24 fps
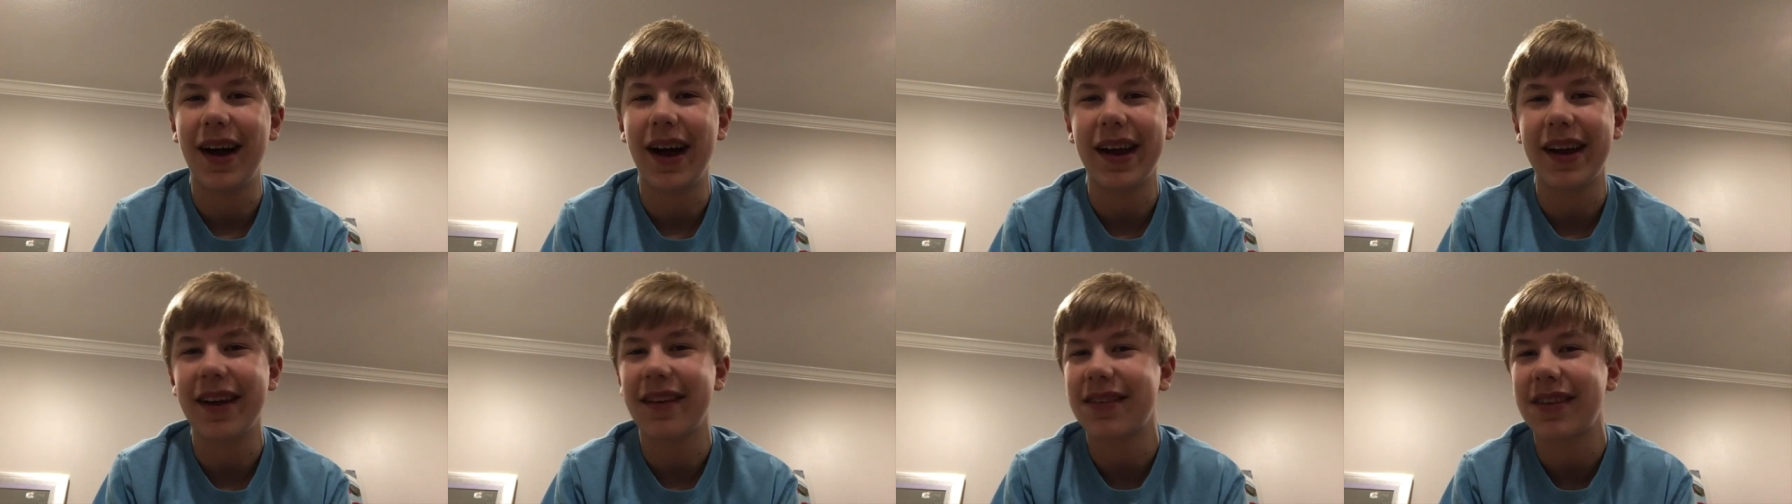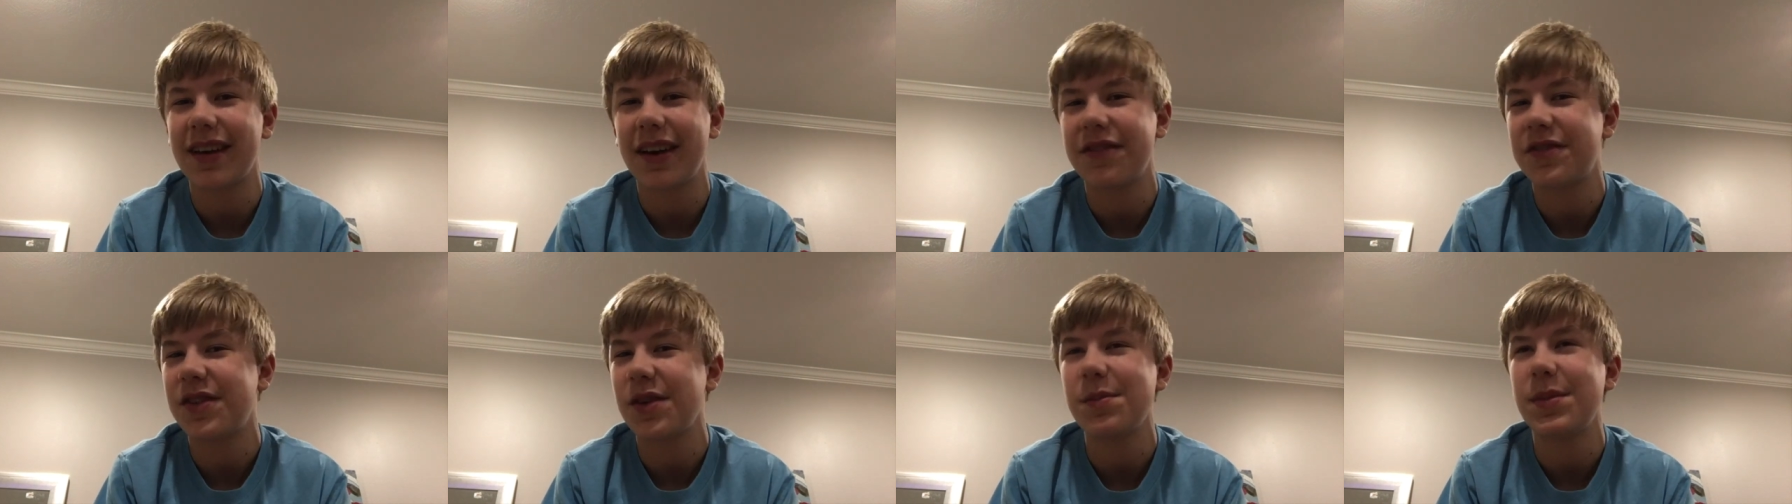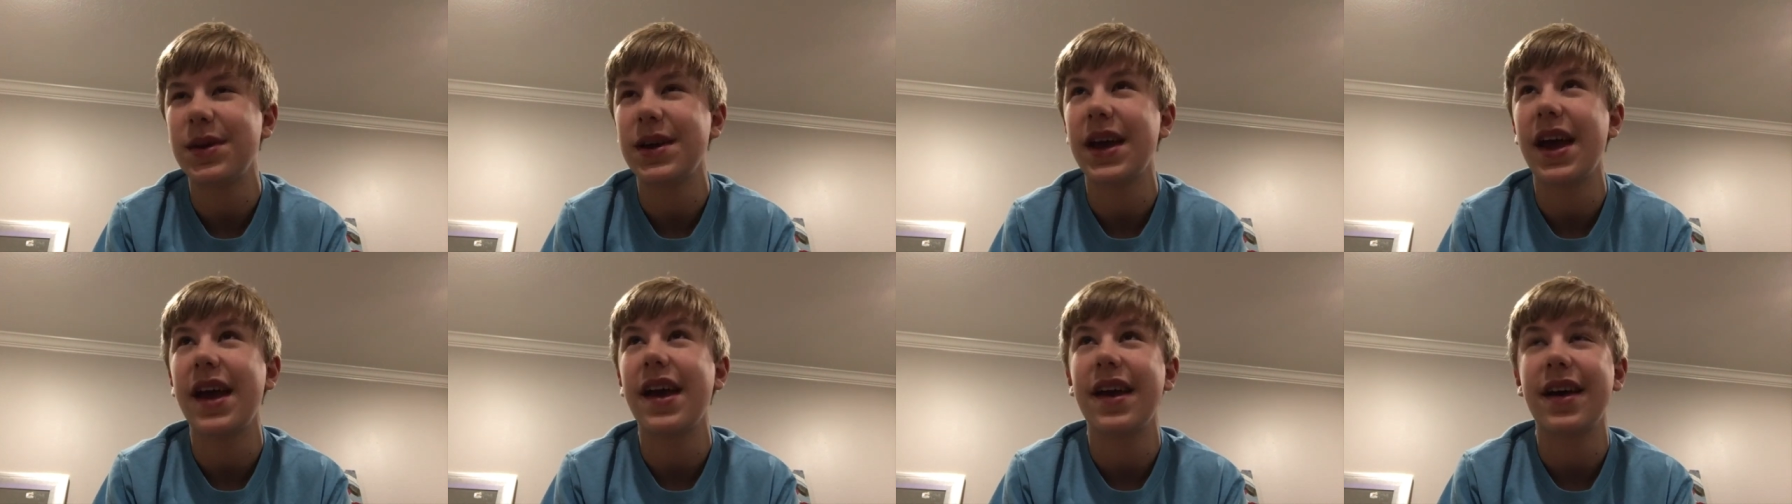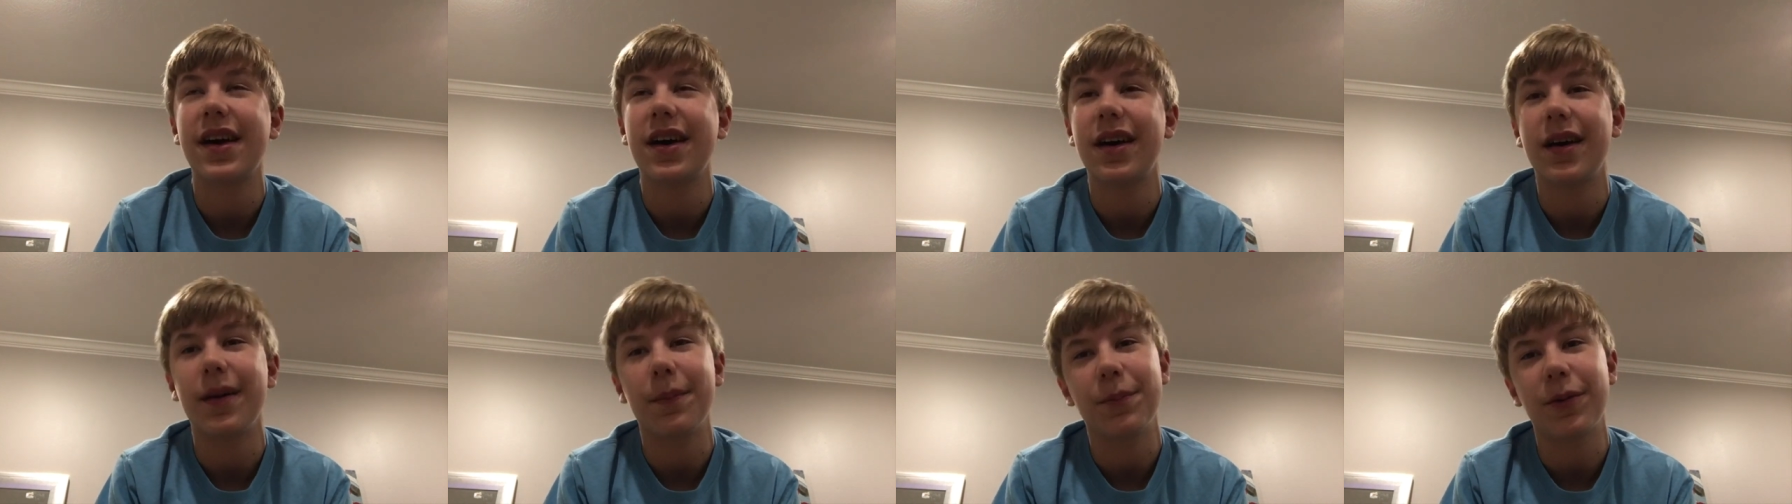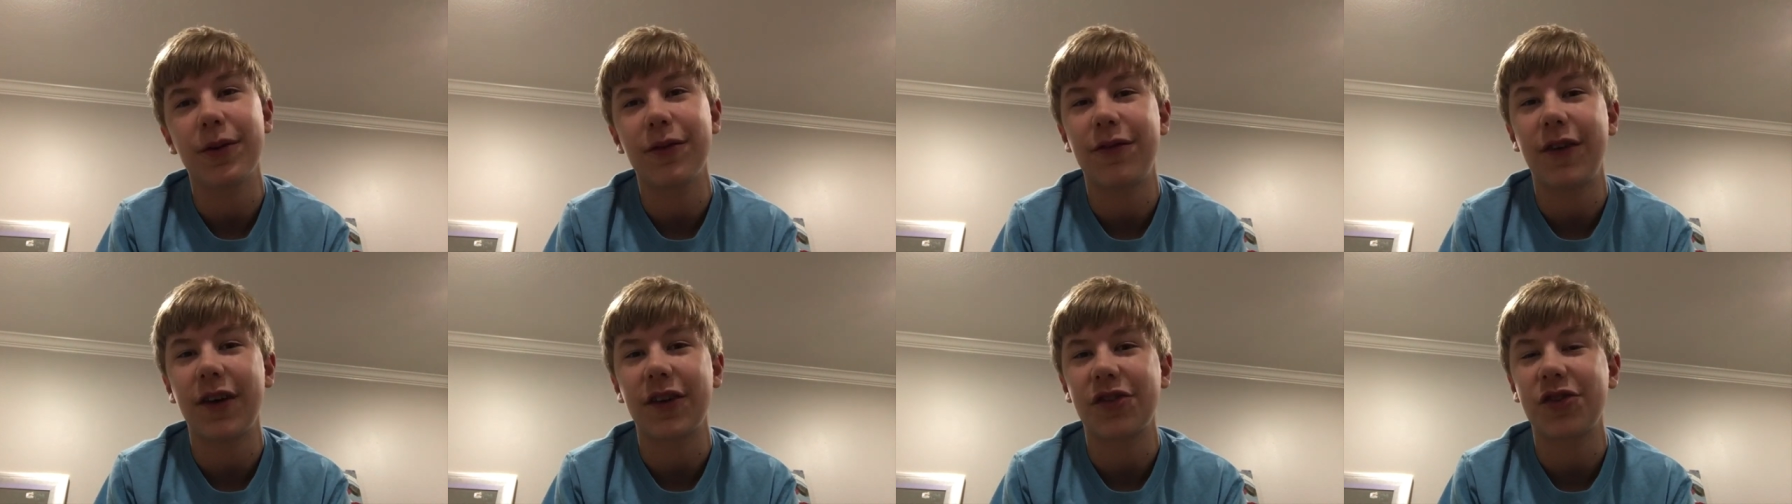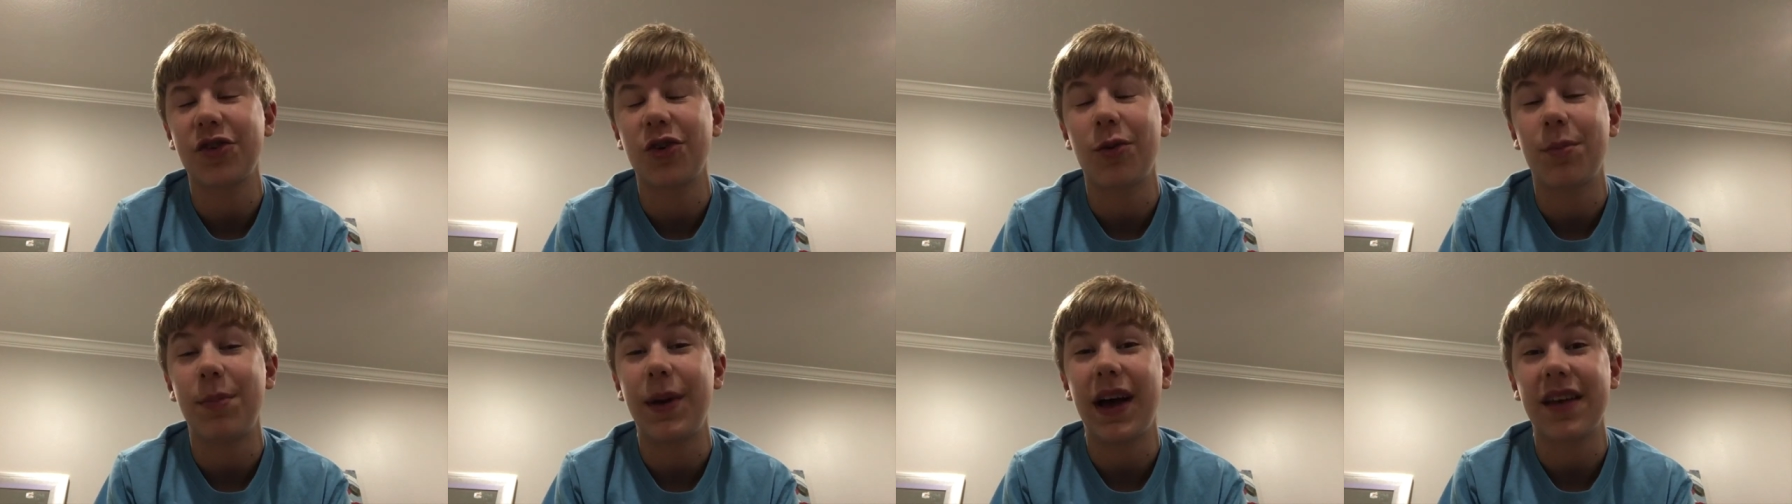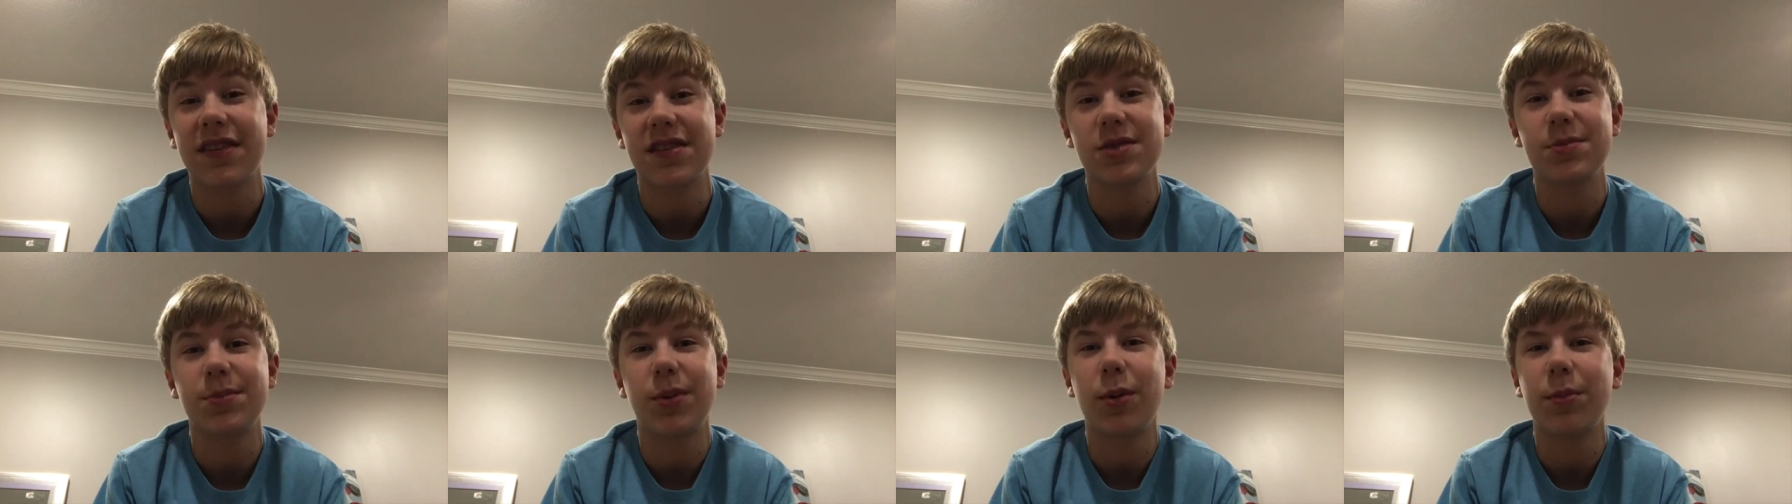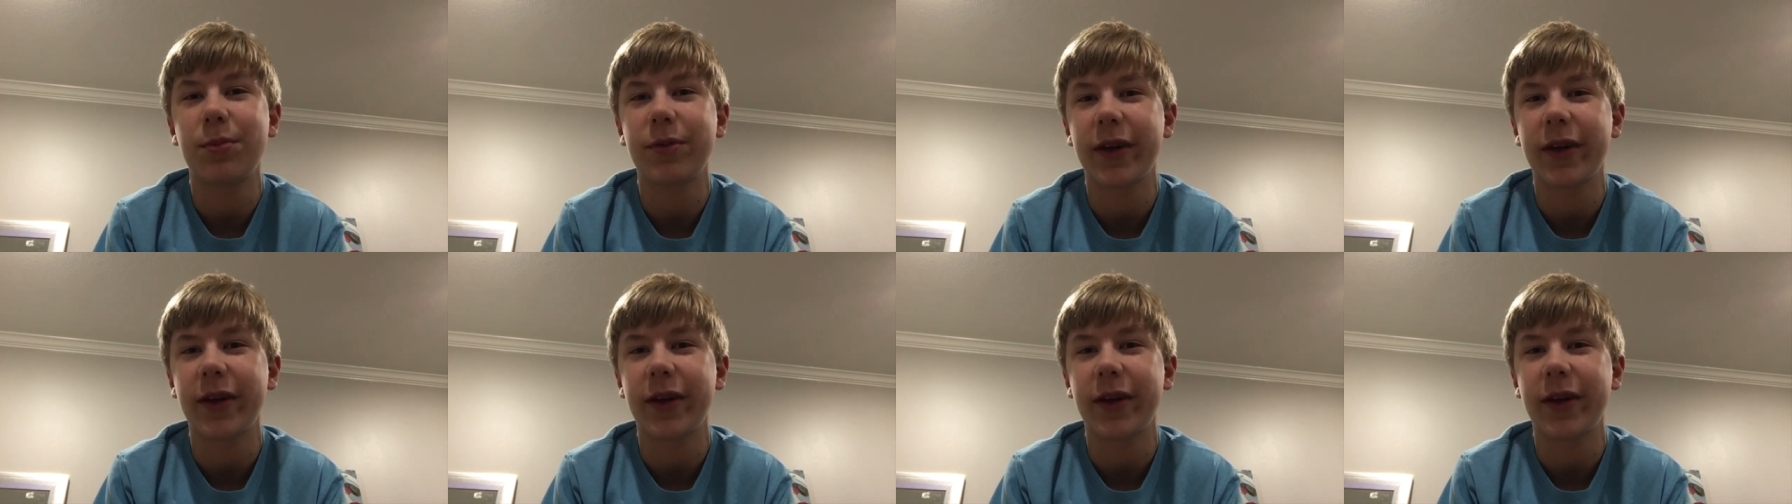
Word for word: I guess I have to be a professional basketball